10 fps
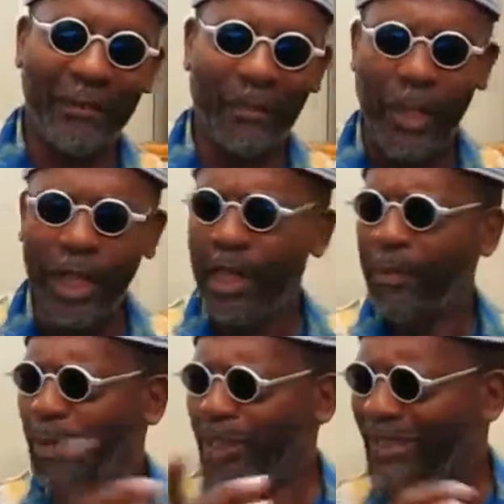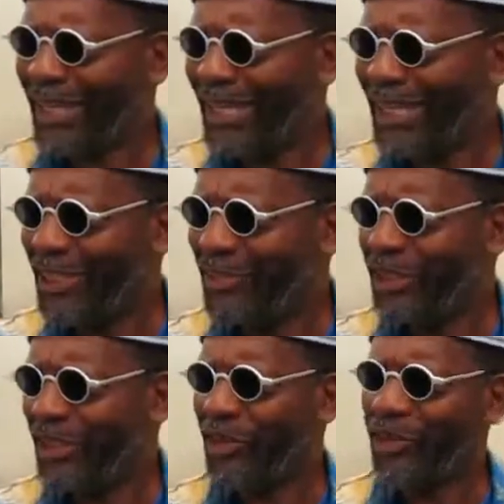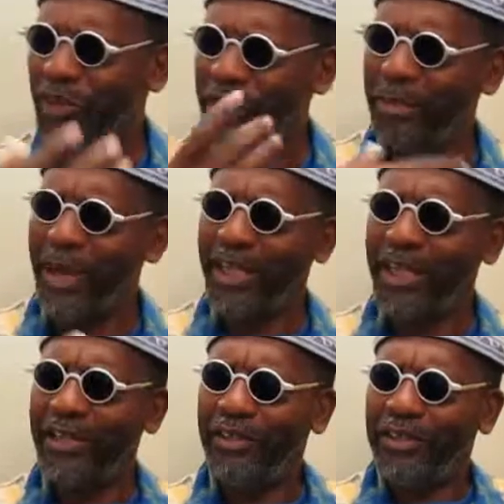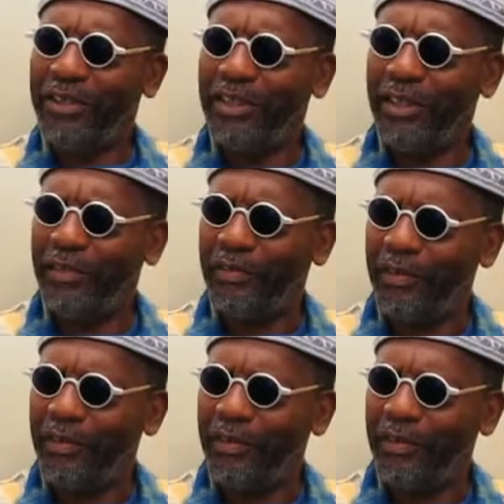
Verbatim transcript: Mm -hmm. But it's kind of interesting because, you know, your body heals itself.